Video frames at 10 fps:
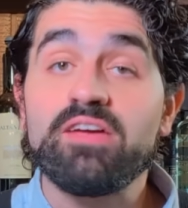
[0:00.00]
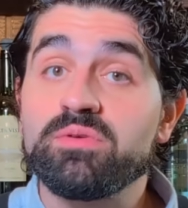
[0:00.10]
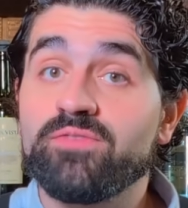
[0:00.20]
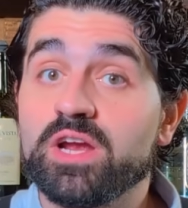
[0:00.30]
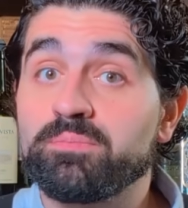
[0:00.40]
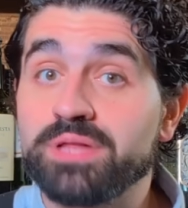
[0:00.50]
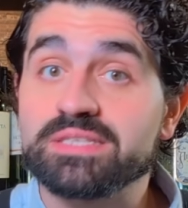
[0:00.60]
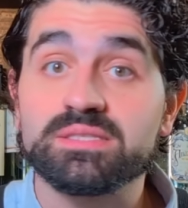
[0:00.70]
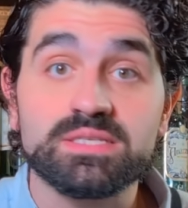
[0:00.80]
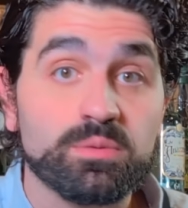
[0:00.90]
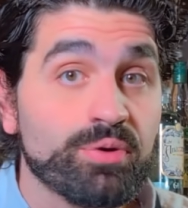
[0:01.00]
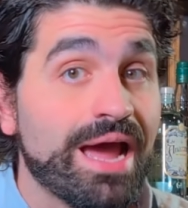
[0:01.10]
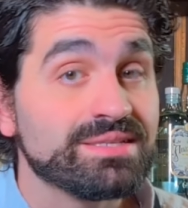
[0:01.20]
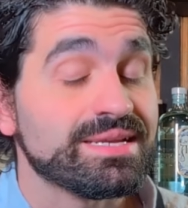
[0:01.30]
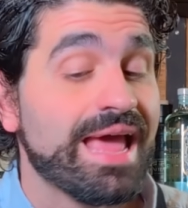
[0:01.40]
and I've been very pleasantly
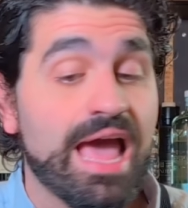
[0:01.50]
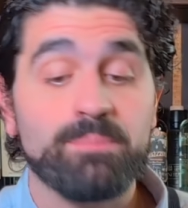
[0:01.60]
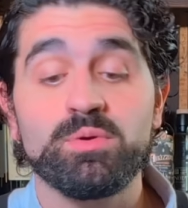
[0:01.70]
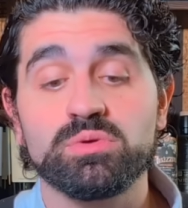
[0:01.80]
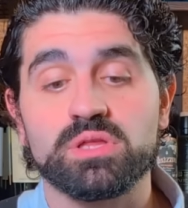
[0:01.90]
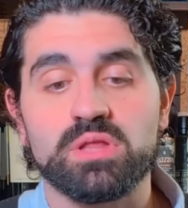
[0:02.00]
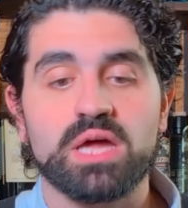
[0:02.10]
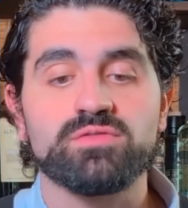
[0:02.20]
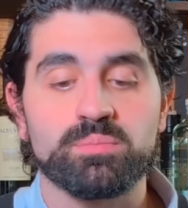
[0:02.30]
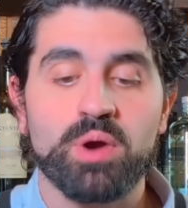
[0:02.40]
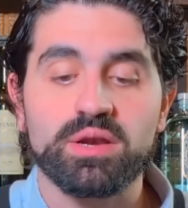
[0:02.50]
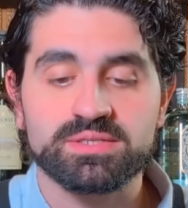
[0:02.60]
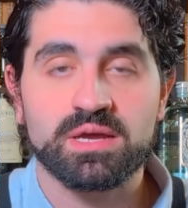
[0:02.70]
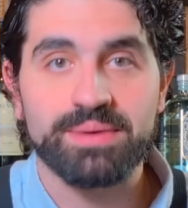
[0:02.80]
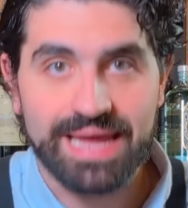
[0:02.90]
surprised and happy with a lot of the
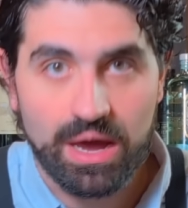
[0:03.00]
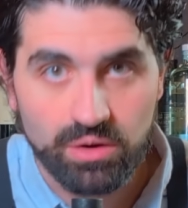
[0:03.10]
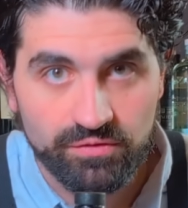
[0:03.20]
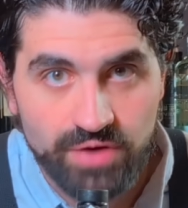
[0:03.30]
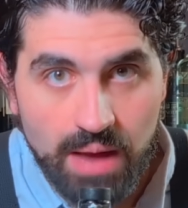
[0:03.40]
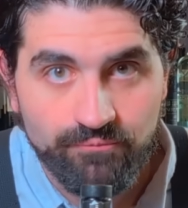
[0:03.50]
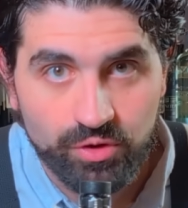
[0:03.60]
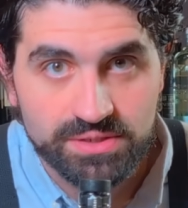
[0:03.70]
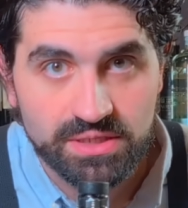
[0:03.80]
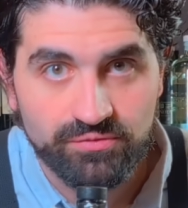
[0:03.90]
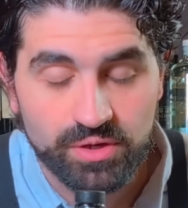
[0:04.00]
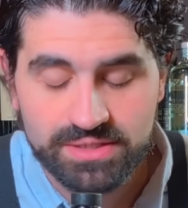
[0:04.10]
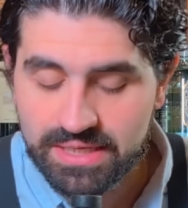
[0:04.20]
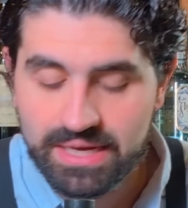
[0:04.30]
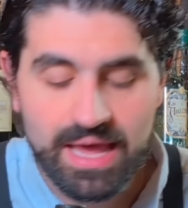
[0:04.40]
products coming out of NOM
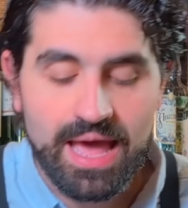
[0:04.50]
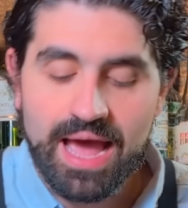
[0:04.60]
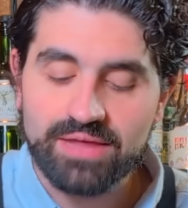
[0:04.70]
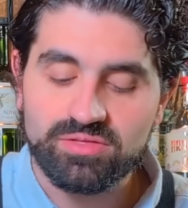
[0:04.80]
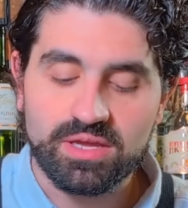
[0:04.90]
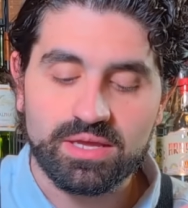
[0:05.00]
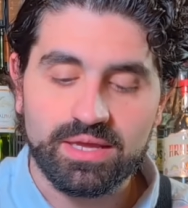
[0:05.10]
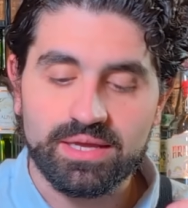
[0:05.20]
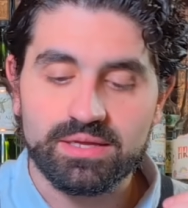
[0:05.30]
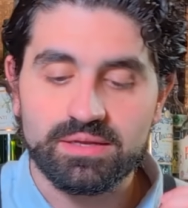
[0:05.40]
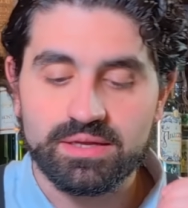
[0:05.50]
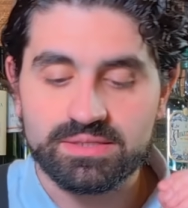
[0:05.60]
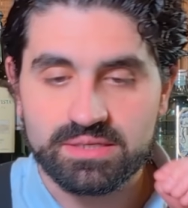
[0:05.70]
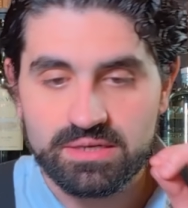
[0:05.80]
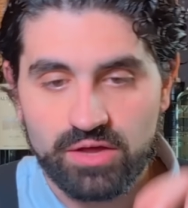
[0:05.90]
1414. I think it
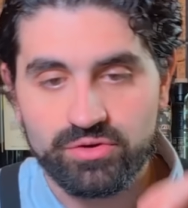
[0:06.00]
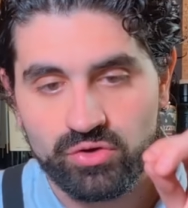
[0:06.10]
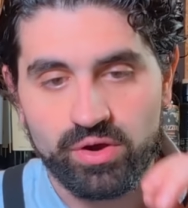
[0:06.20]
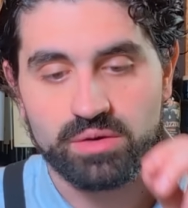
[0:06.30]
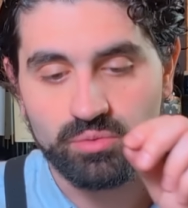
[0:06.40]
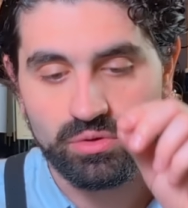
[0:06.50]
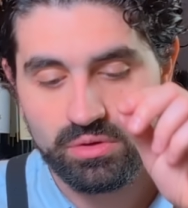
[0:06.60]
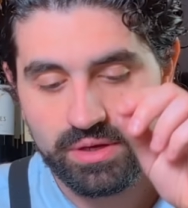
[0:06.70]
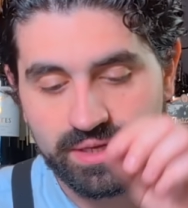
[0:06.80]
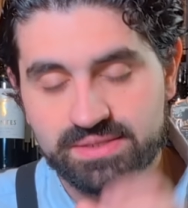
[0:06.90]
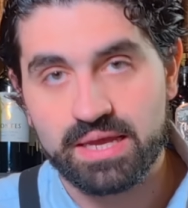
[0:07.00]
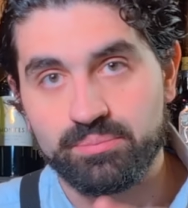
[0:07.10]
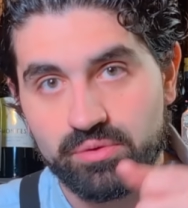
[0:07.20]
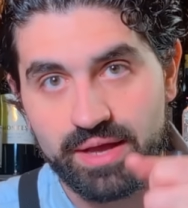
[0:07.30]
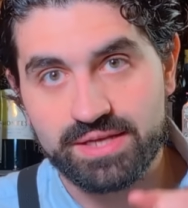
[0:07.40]
is another incredible
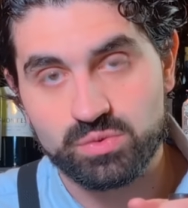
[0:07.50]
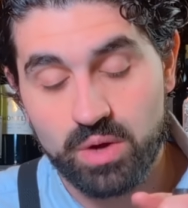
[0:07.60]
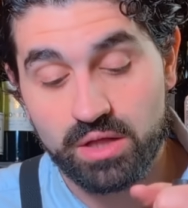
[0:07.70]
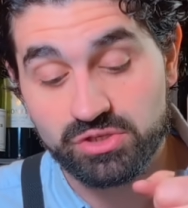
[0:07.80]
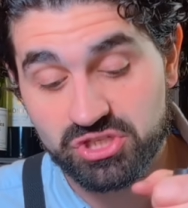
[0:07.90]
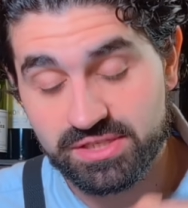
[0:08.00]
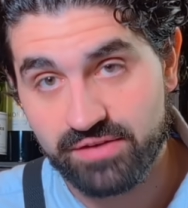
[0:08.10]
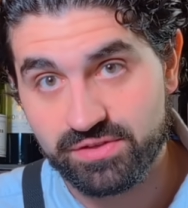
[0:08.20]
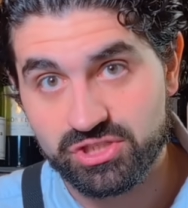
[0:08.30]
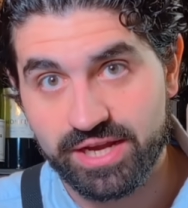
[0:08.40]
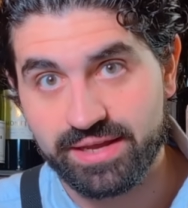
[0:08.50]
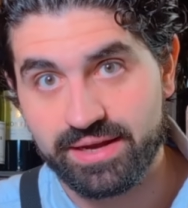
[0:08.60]
example as well. You should definitely check